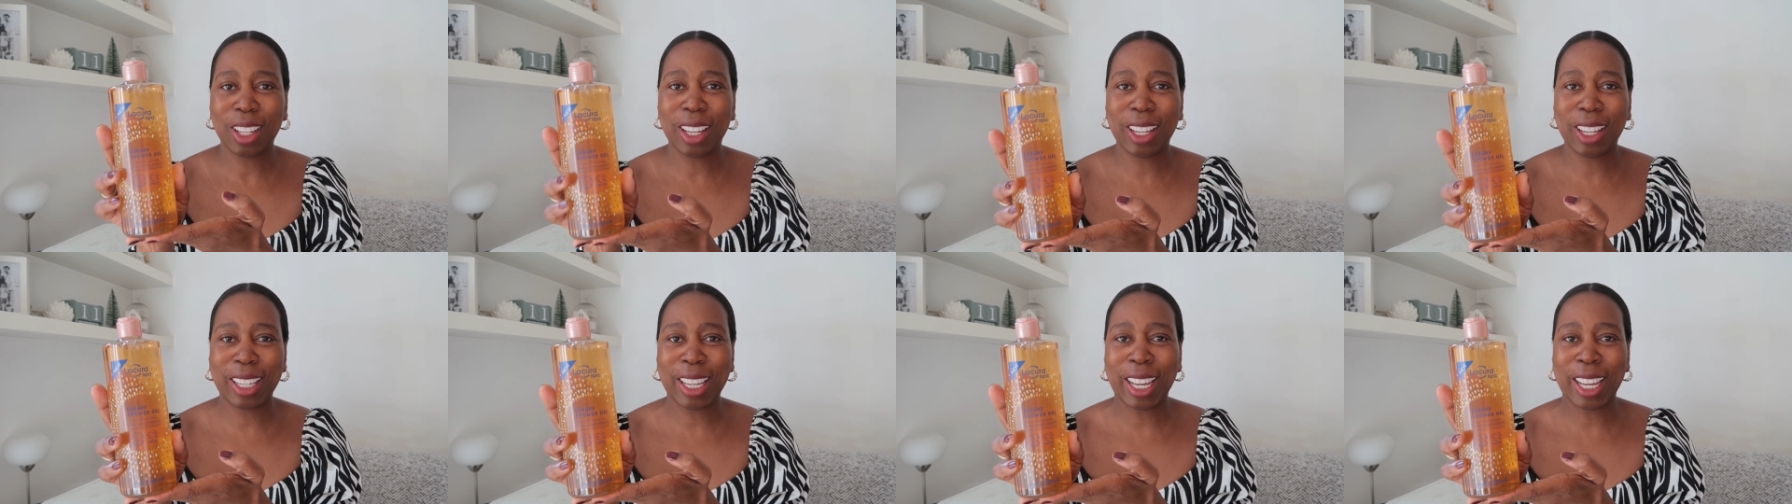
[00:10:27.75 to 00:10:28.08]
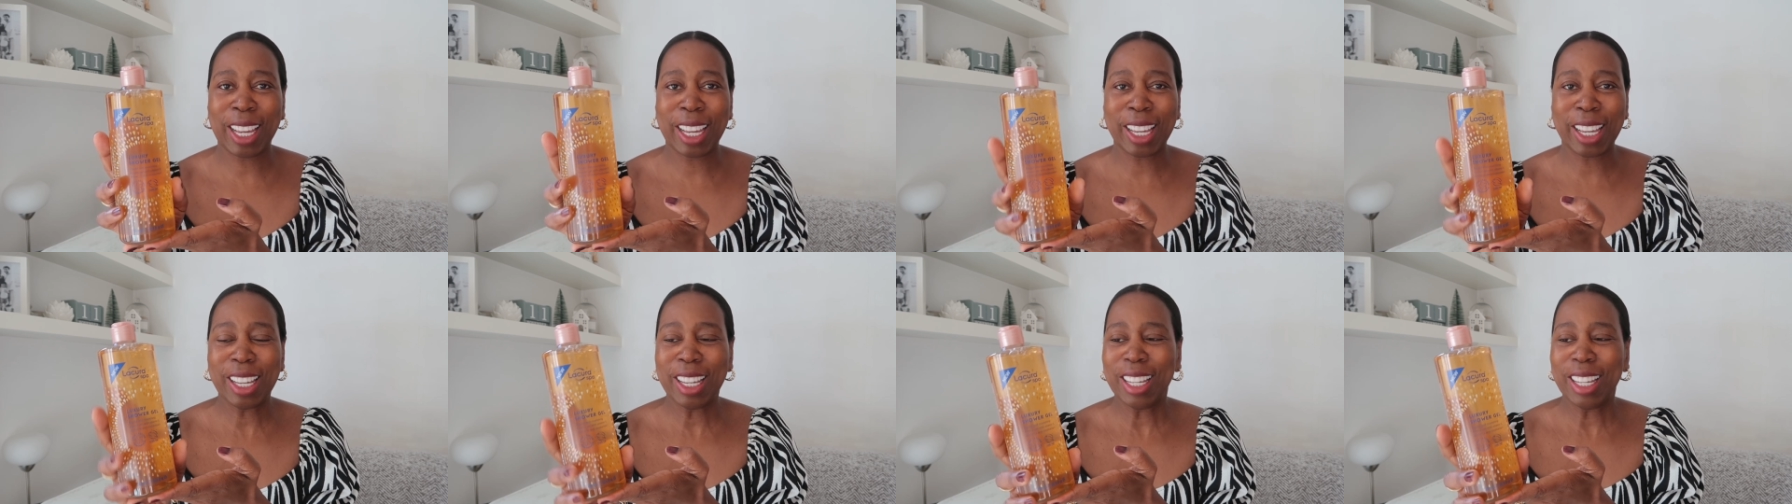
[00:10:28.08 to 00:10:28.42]

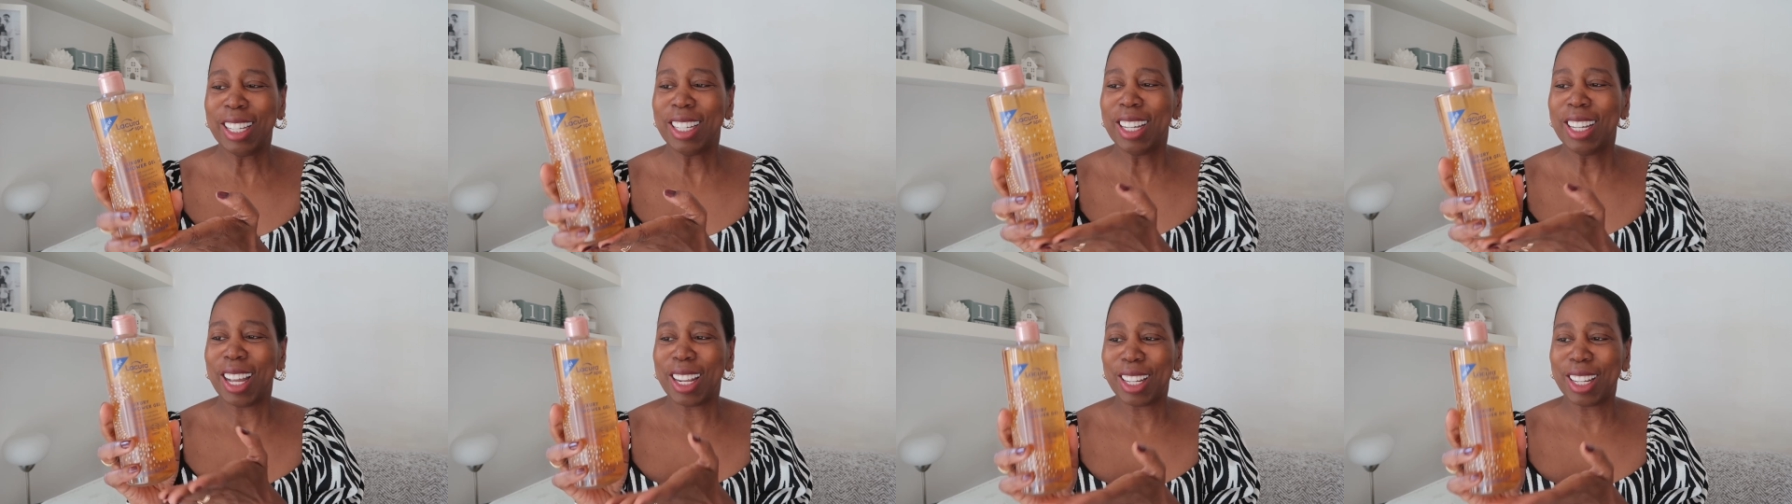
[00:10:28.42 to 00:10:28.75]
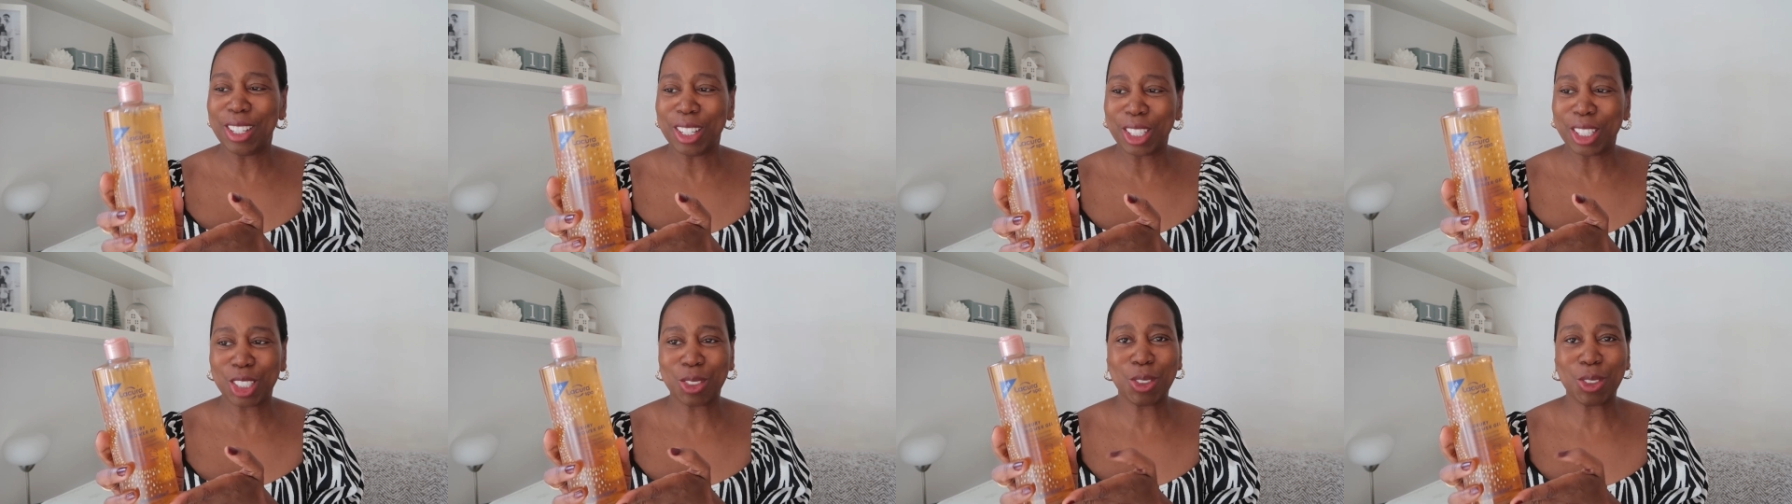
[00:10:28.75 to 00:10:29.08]
okay
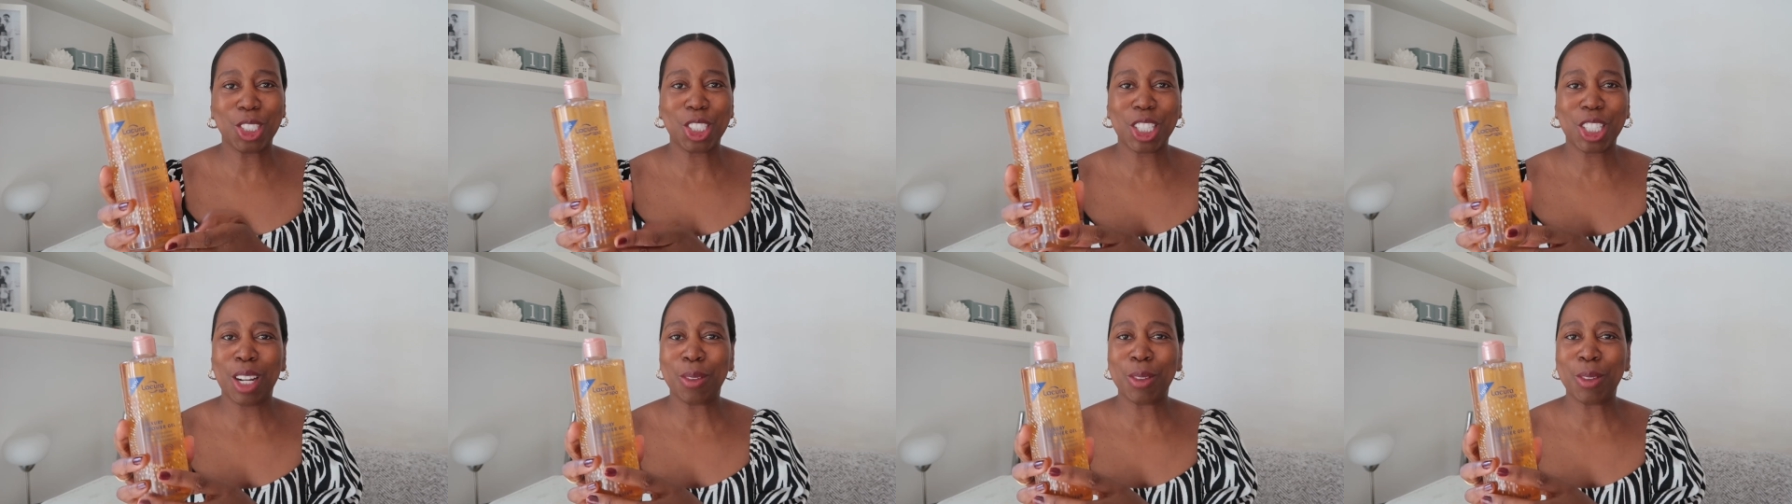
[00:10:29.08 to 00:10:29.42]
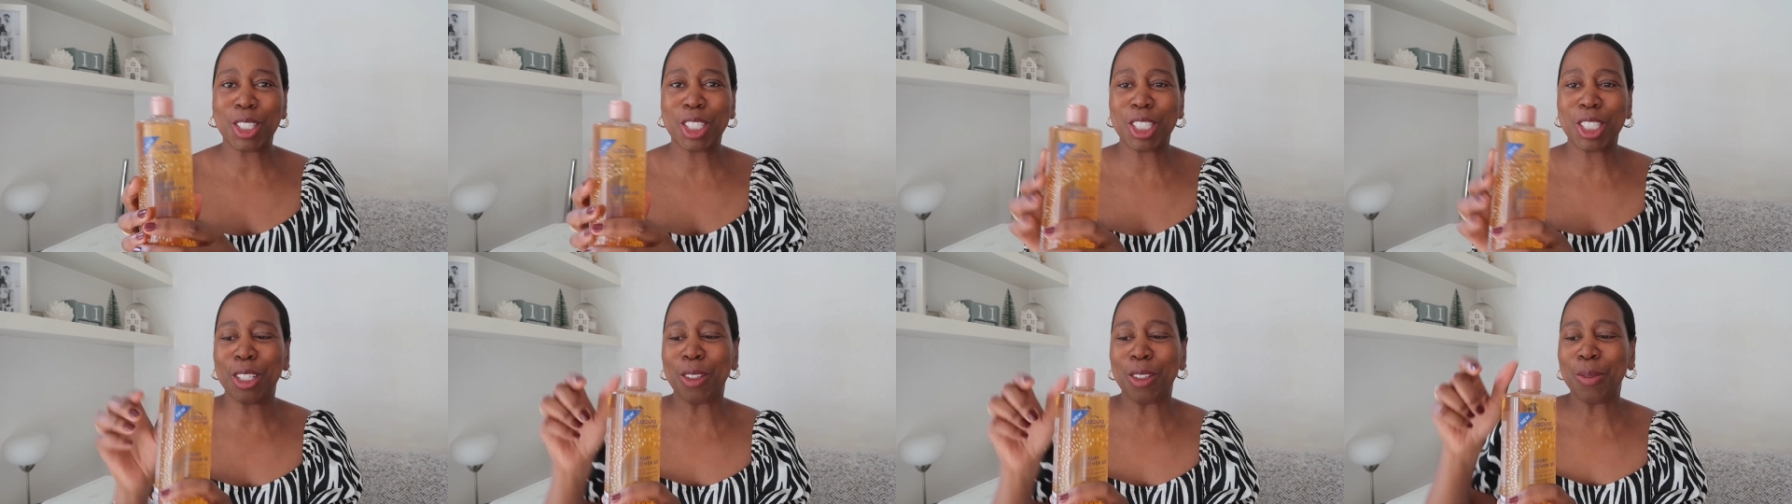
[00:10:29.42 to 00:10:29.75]
luxury
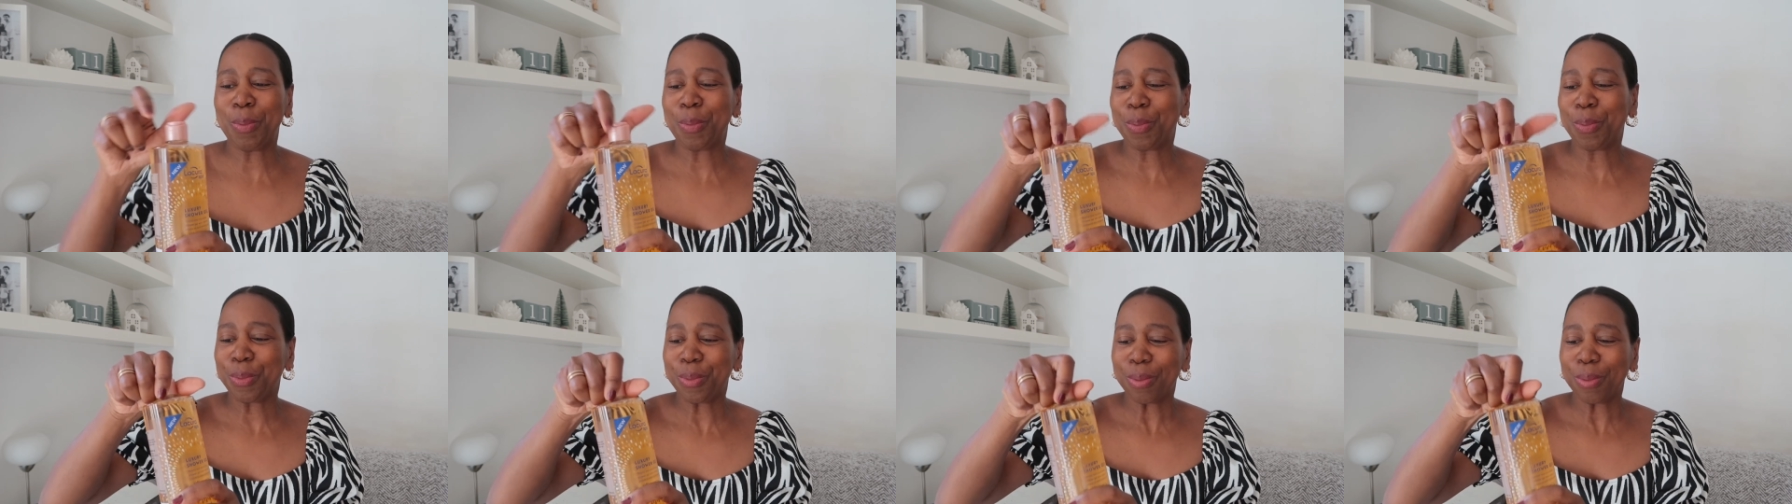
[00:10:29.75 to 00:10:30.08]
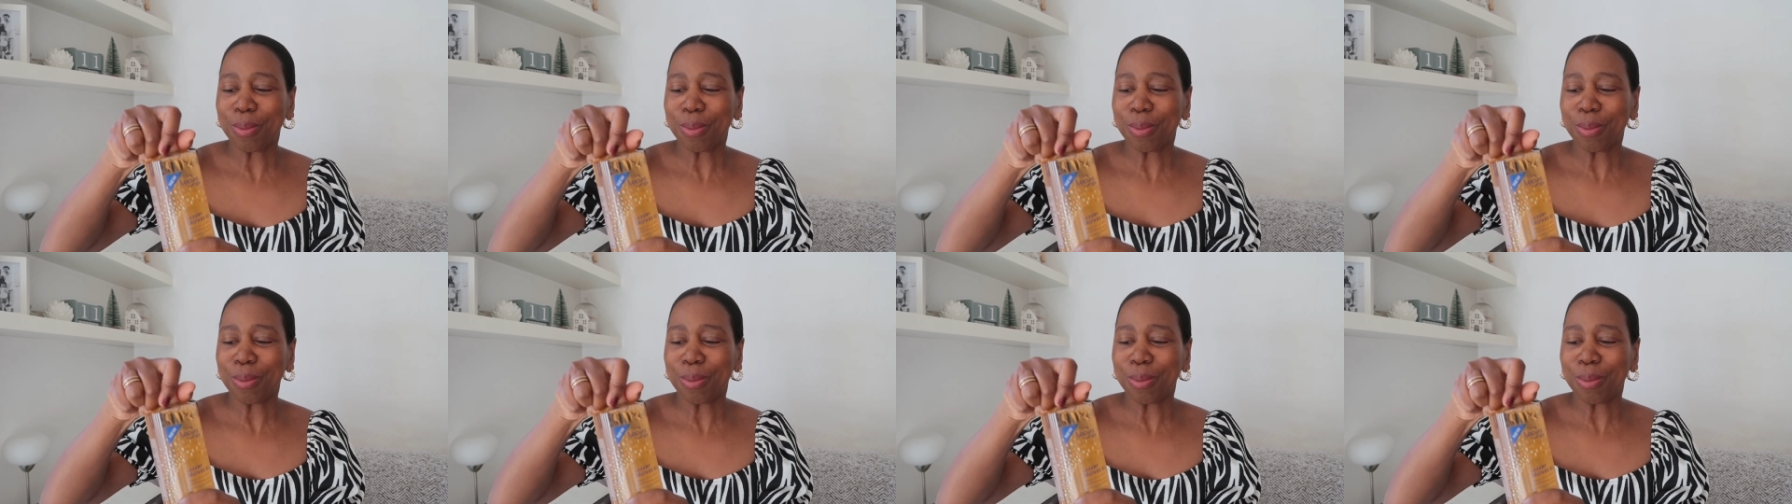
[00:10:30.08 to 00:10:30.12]
shower gel